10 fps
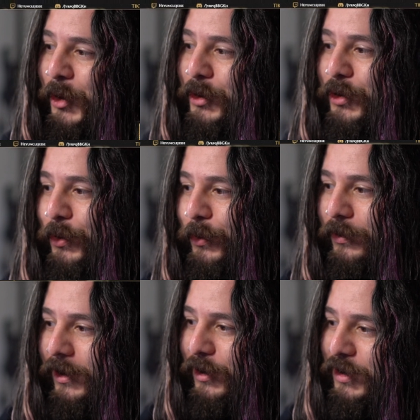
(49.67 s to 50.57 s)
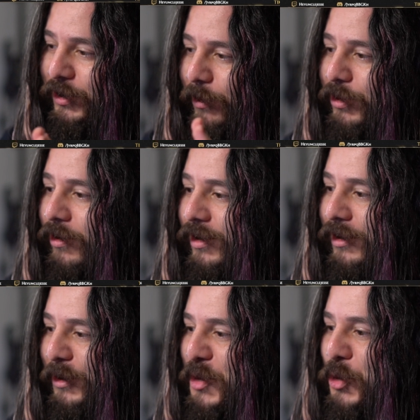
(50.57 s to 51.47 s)
So let us stop
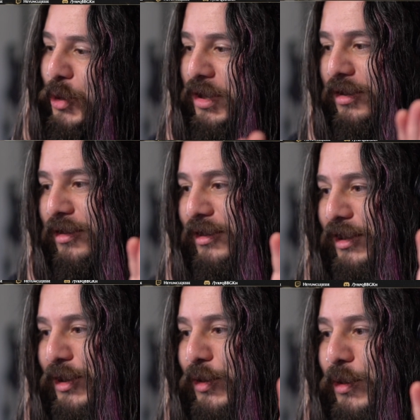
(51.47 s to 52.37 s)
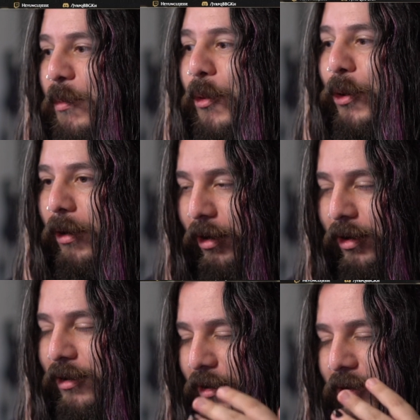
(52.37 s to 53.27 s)
talking and just listen to more,
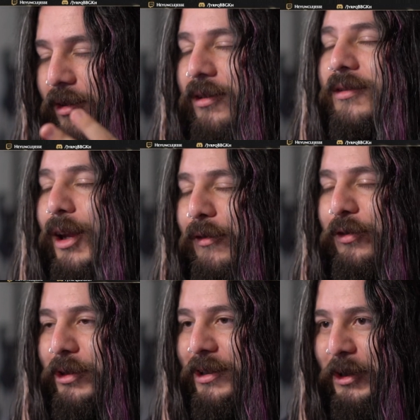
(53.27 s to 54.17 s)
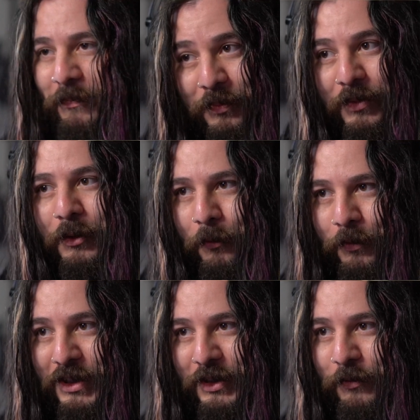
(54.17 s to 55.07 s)
thankfully,
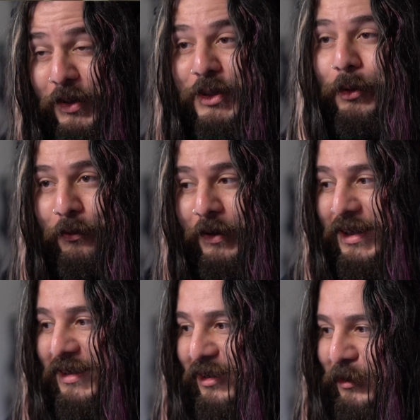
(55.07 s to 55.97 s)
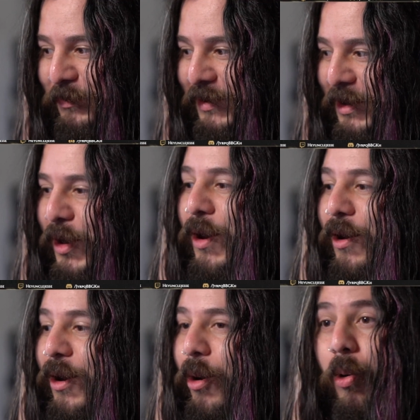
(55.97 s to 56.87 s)
Vis- Viscerafest.
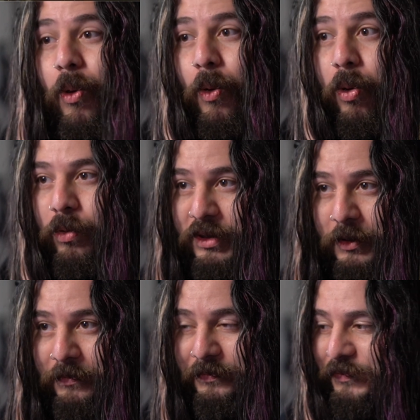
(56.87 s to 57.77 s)
Let's go.